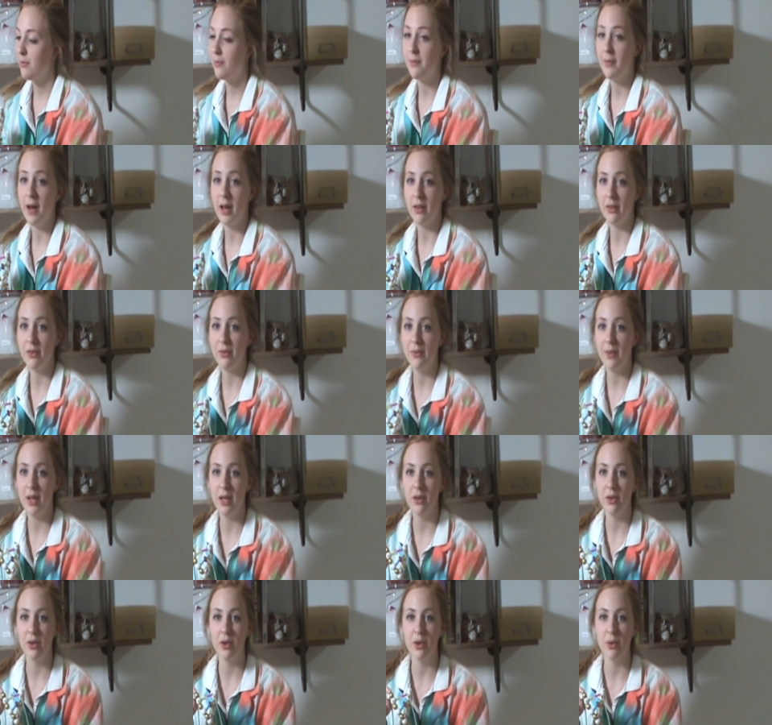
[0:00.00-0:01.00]

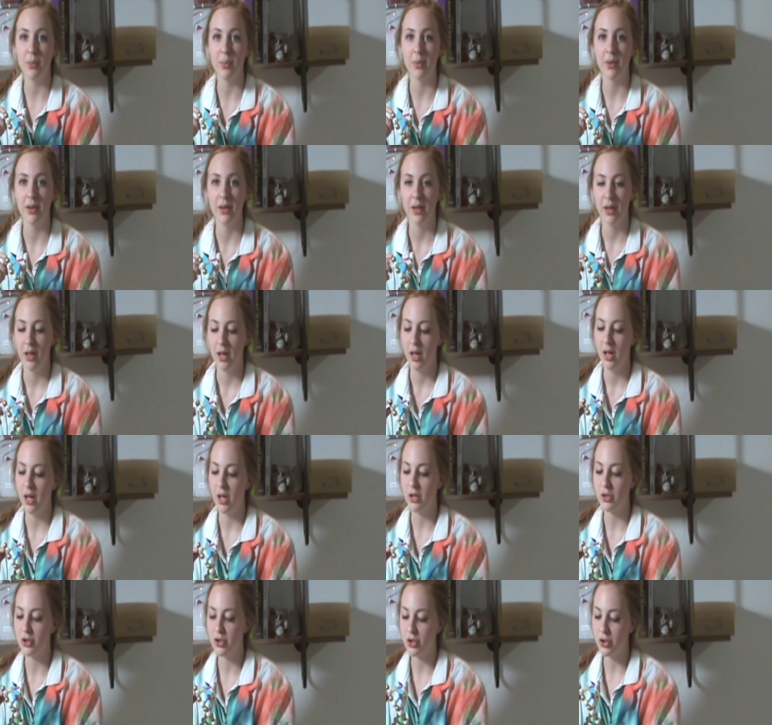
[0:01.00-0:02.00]
phosphate group,
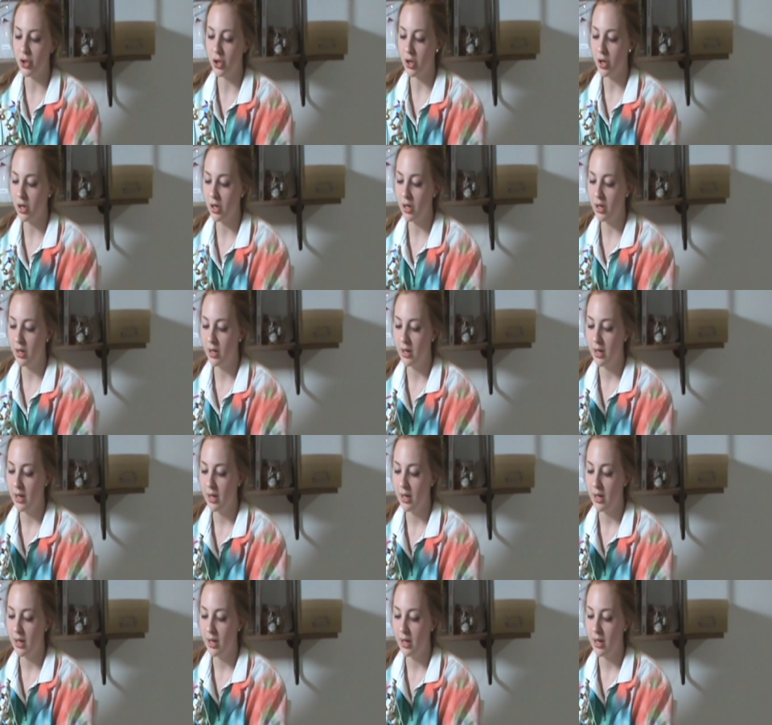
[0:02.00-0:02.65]
a sugar,